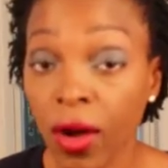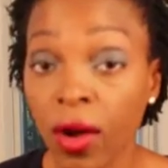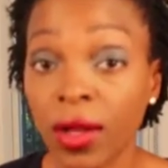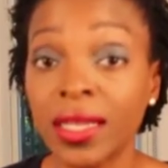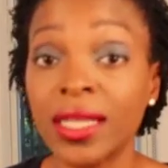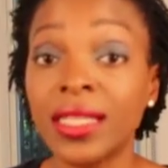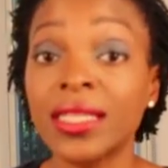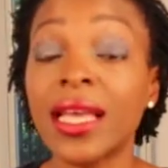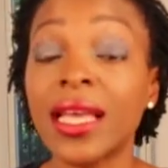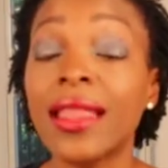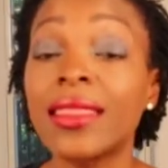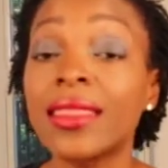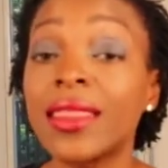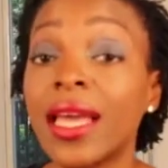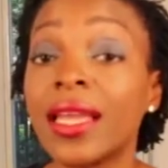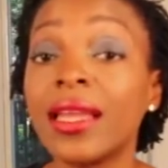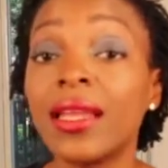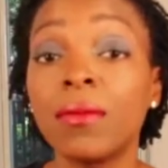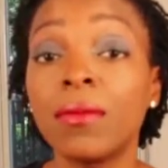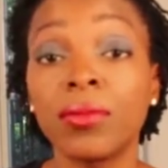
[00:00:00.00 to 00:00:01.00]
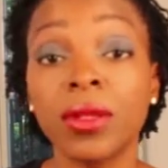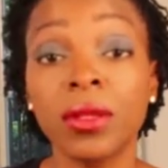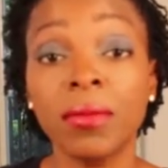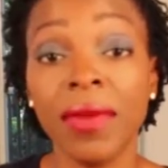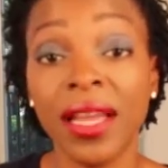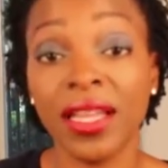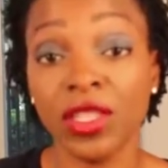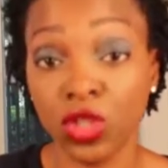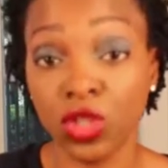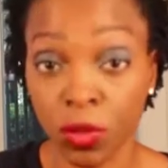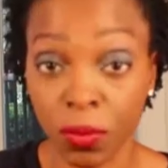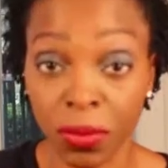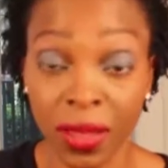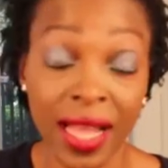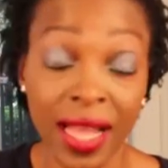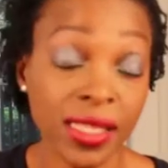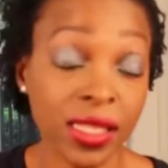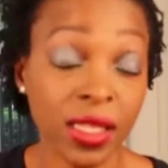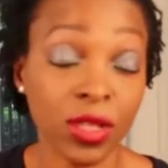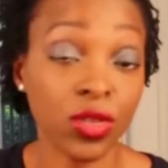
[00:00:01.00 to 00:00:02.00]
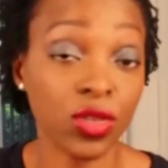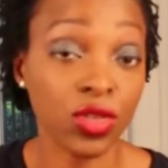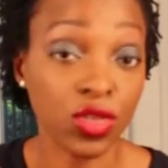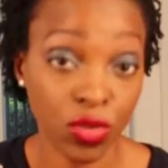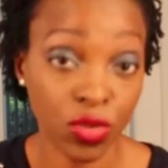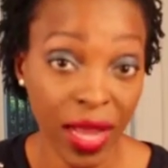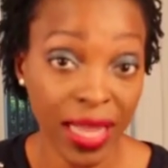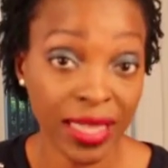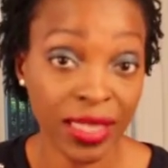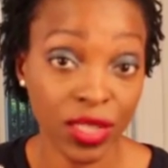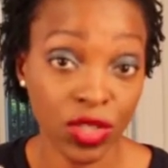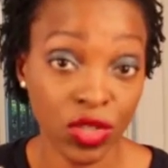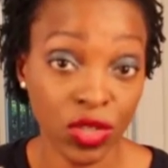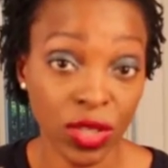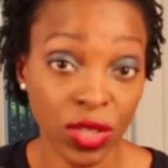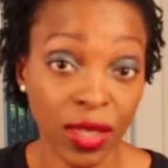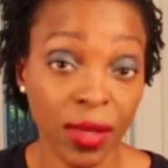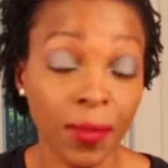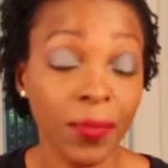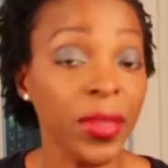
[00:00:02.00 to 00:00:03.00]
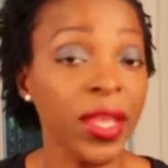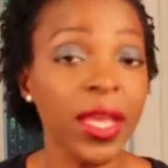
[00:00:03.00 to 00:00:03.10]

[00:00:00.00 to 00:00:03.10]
on it, and then implement your plans and your strategy.